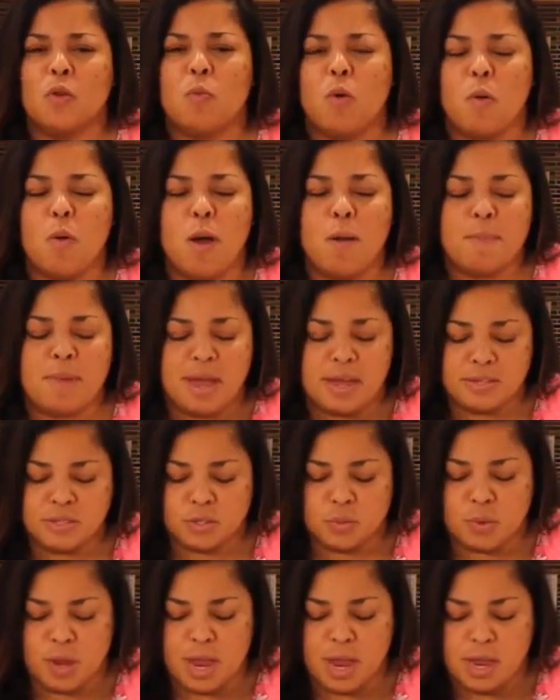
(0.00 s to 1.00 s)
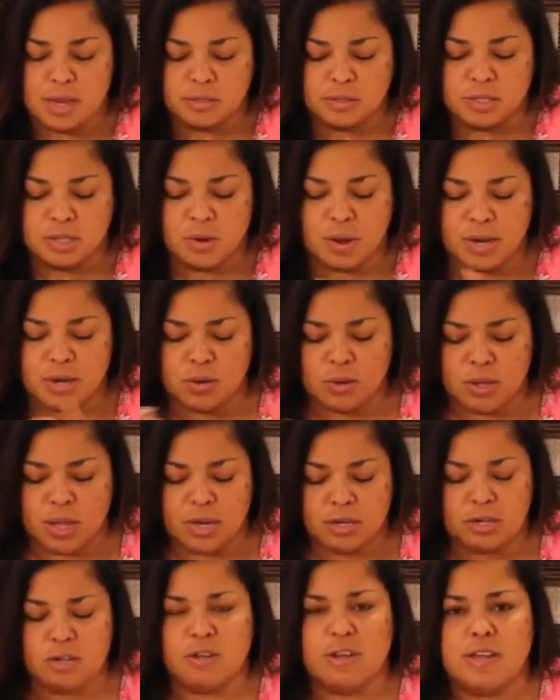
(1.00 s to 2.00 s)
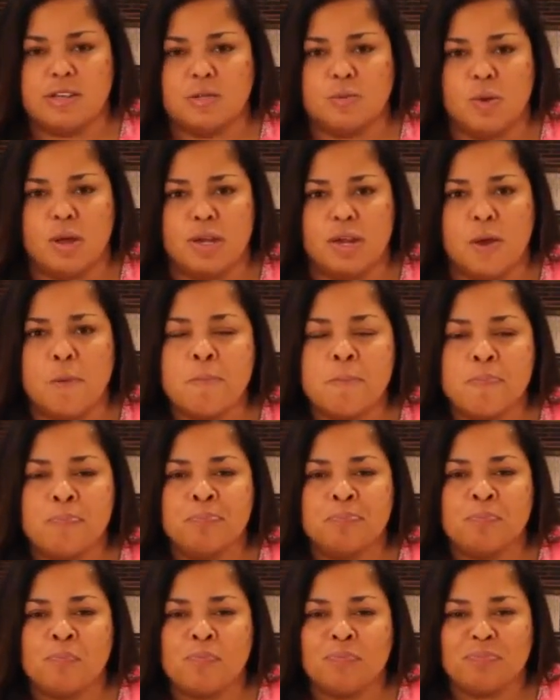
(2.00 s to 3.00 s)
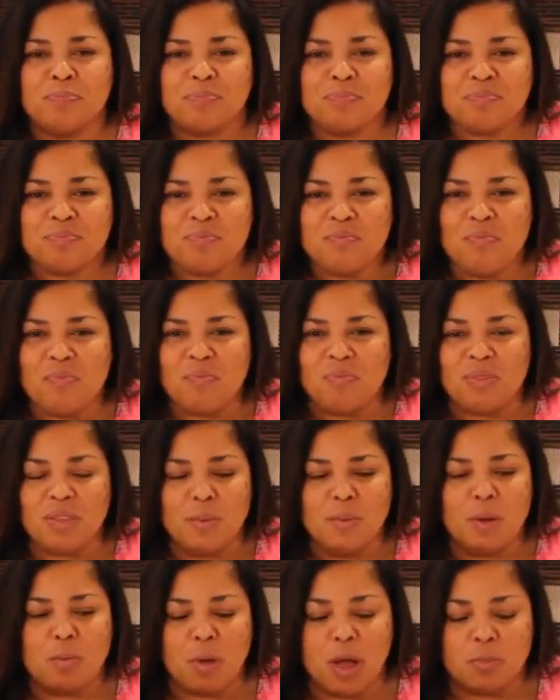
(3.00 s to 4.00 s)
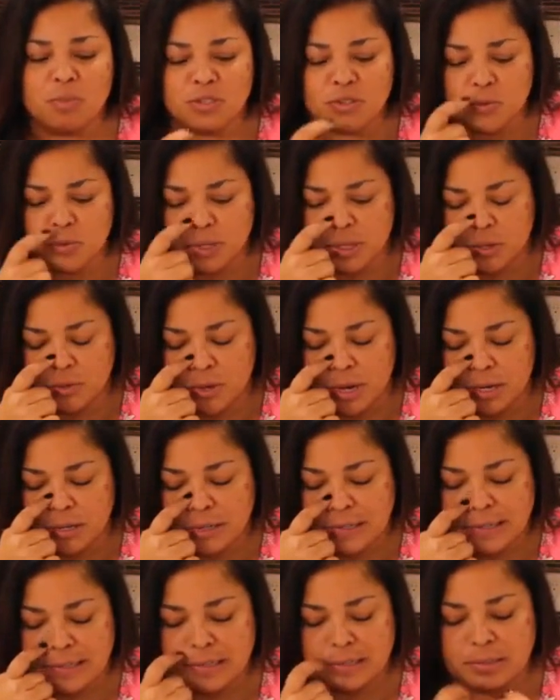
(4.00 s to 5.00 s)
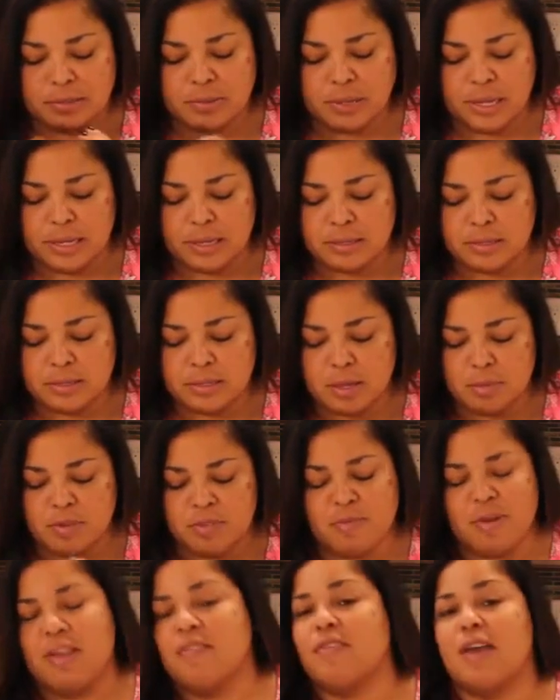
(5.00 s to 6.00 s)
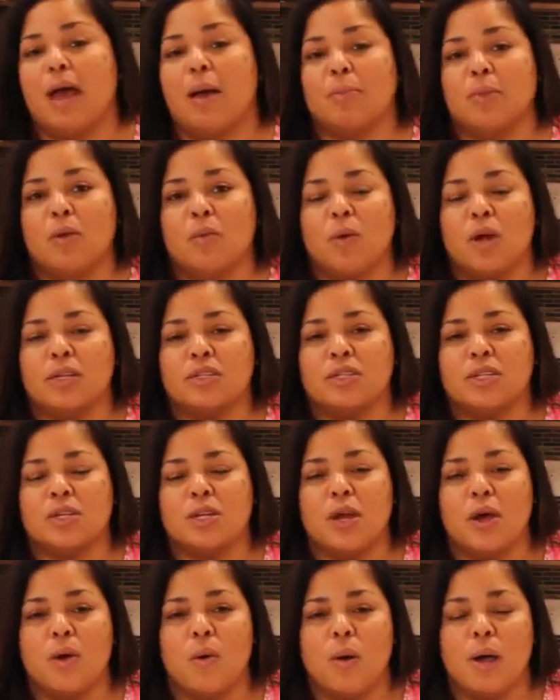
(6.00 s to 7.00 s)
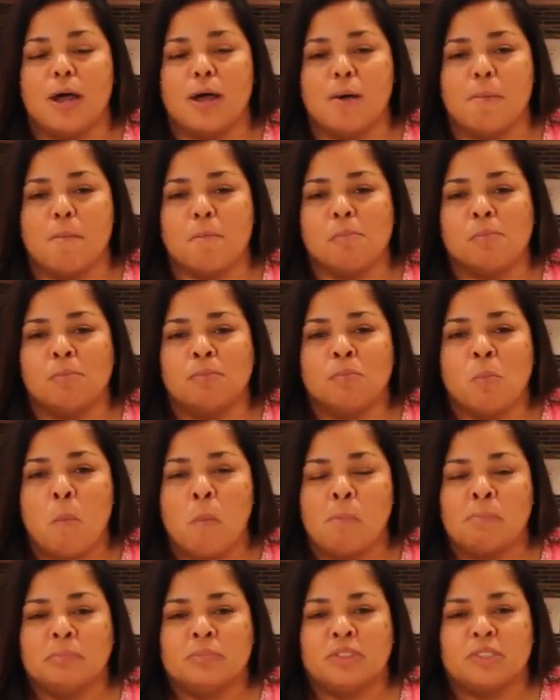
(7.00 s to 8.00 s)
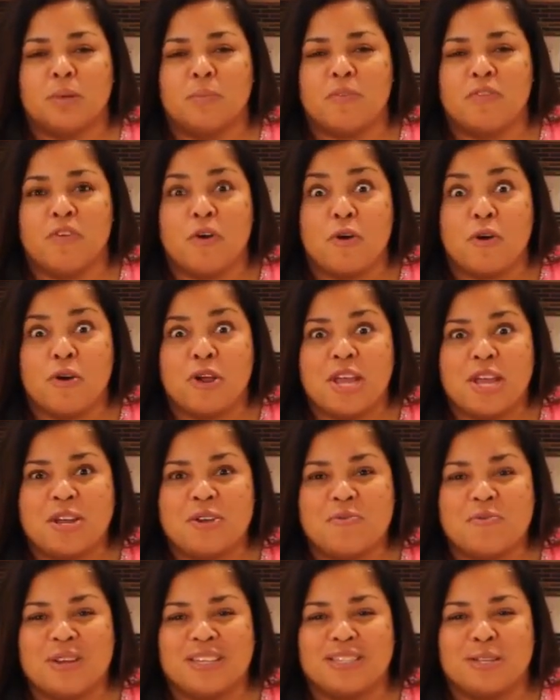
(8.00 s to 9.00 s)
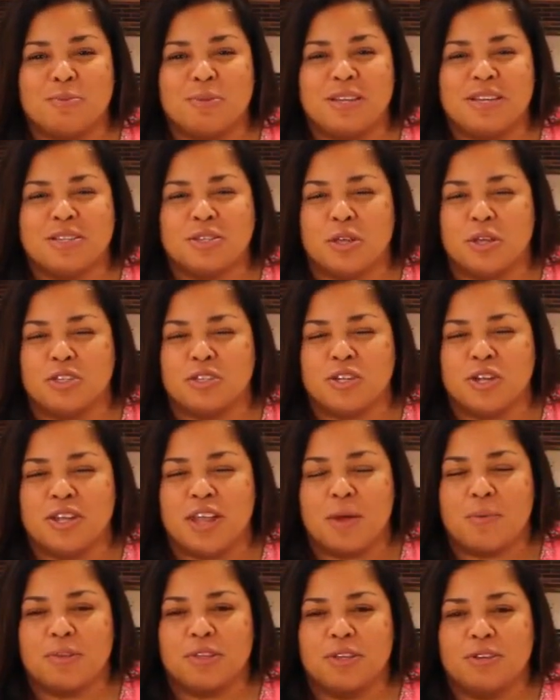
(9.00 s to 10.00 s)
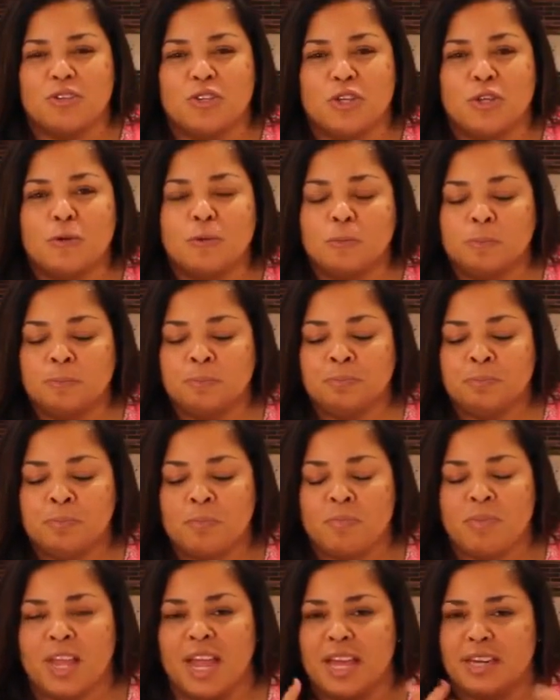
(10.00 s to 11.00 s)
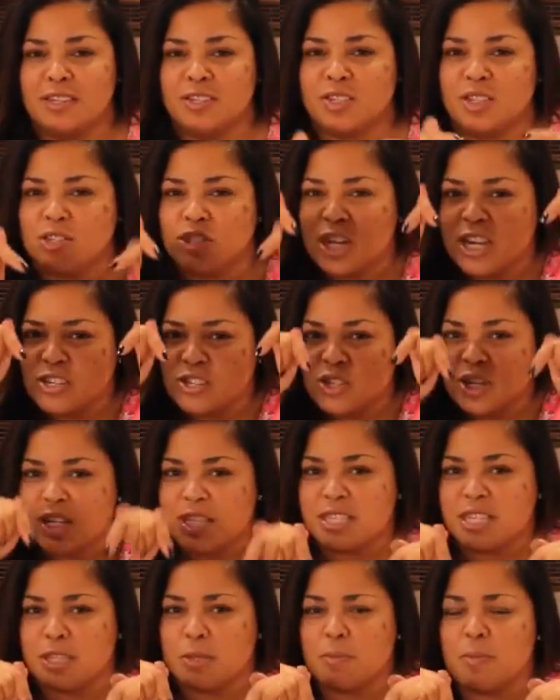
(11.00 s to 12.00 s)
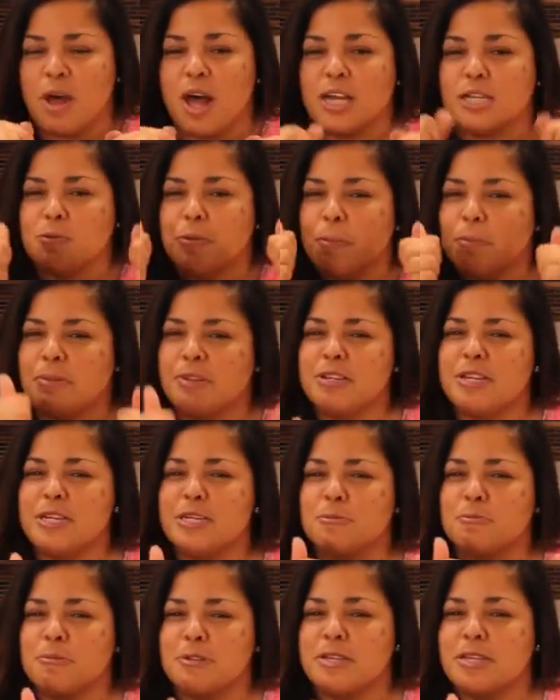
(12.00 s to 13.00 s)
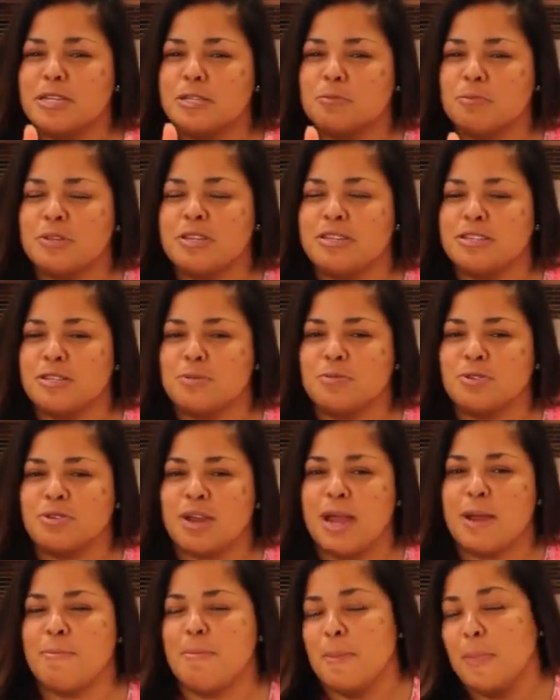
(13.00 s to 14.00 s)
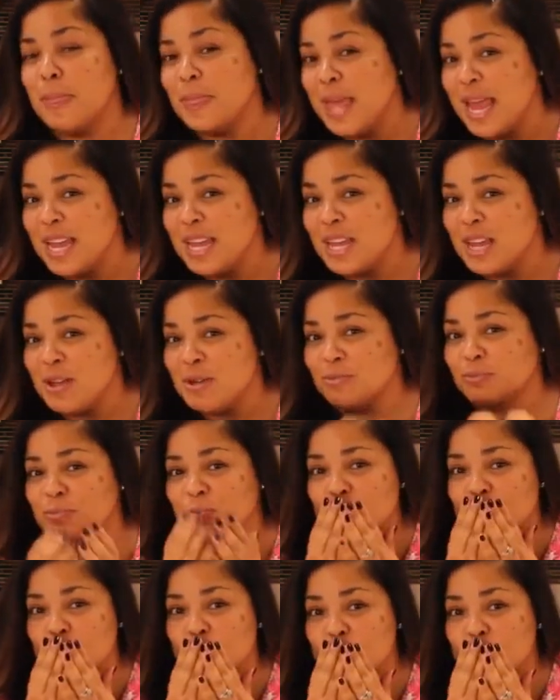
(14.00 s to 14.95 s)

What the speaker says: My mom passed away, and so I know a lot of you guys want to. My mom was a really great cook, and some of my family want to know some of her hidden recipes, so I'll share that with you too. Any suggestions at the box, but please, please, please subscribe. Thank you.